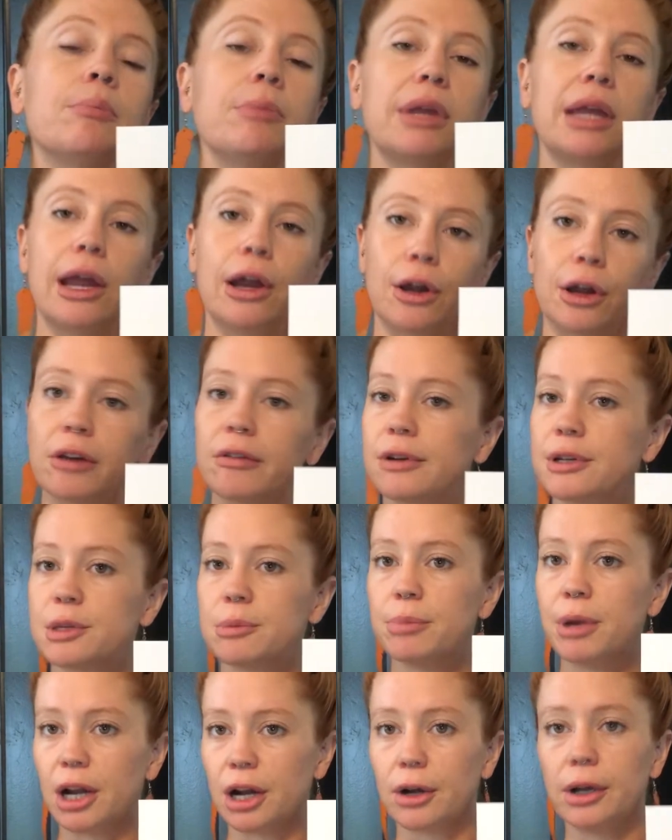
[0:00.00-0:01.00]
caregivers
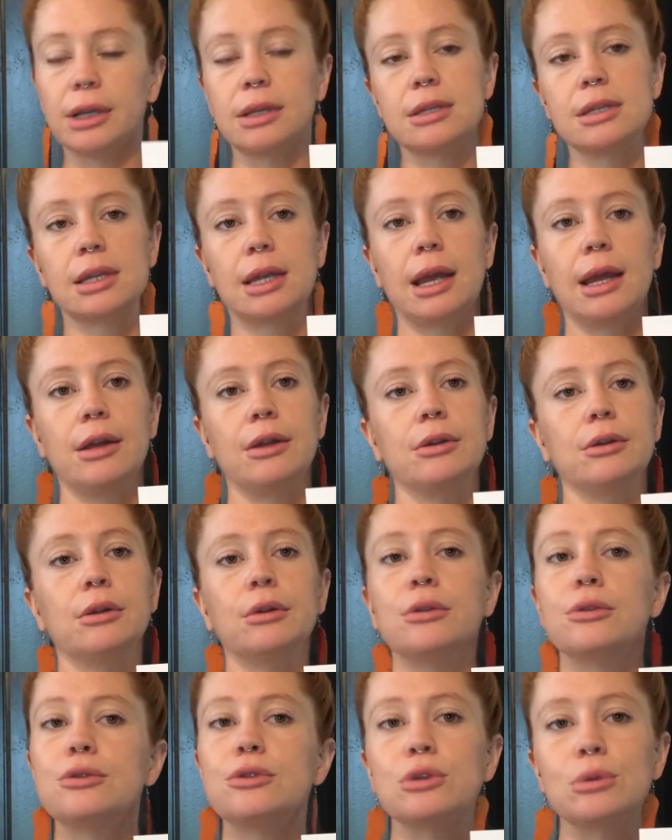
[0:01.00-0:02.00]
and parents can
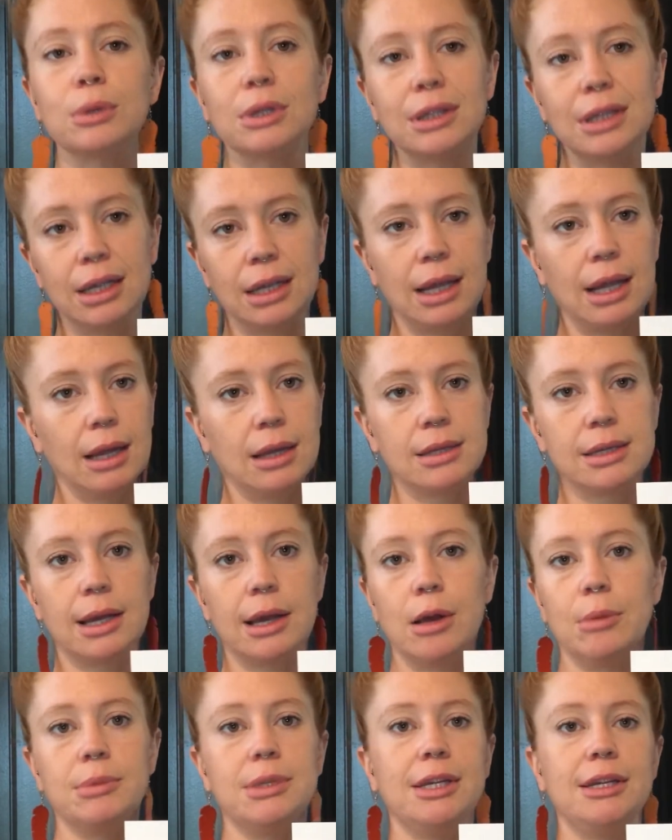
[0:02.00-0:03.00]
do what they can to
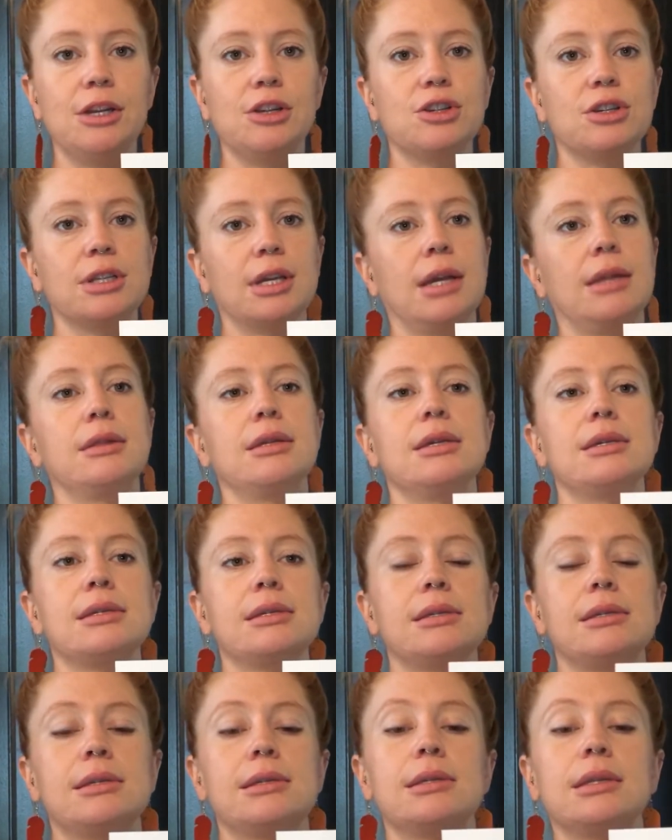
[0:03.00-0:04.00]
help teenagers get the
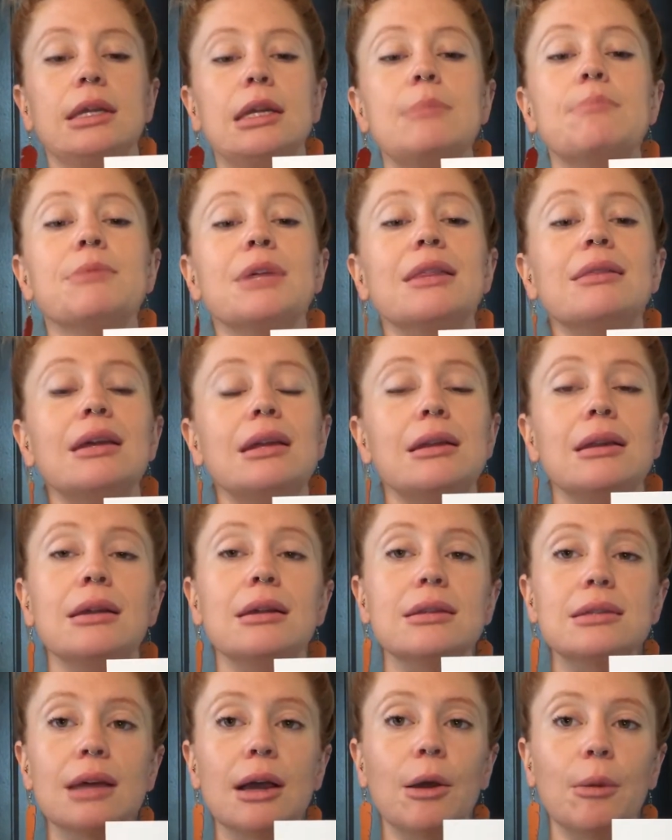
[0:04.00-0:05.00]
sleep that they
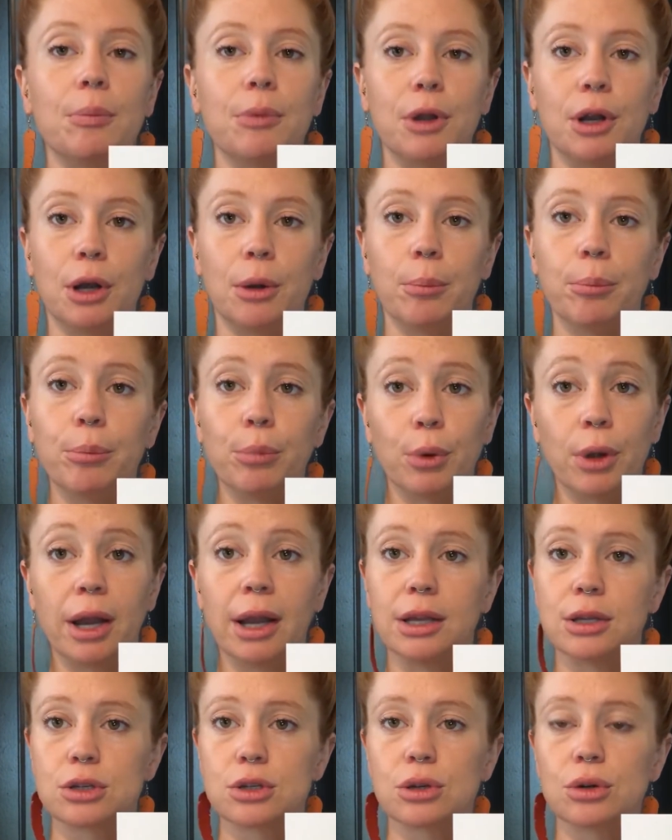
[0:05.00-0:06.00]
need to help their
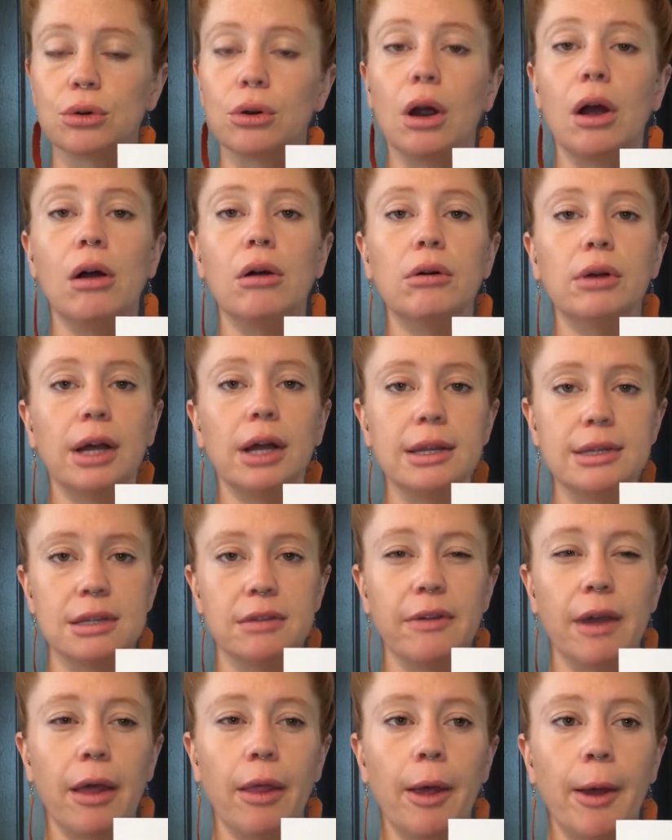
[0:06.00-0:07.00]
brains grow and
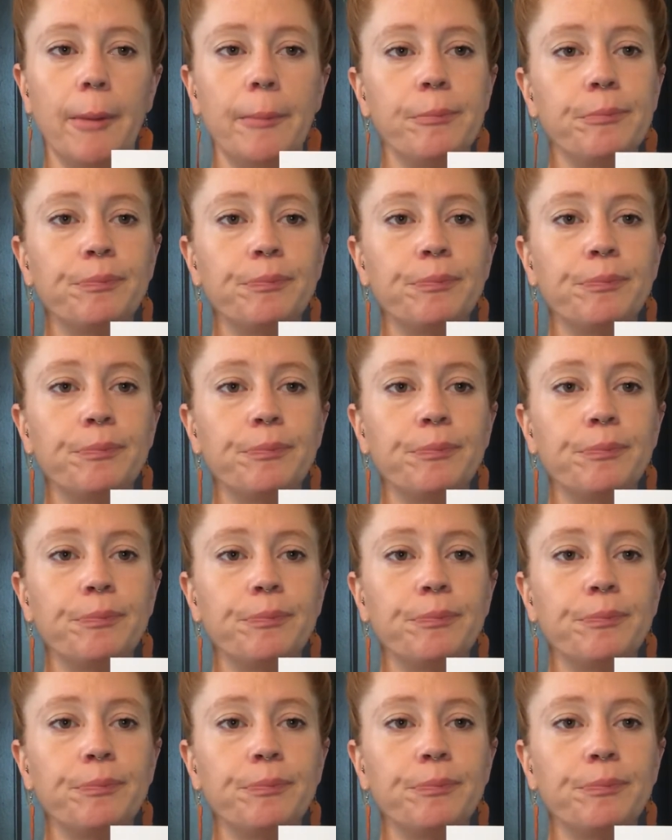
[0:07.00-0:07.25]
develop.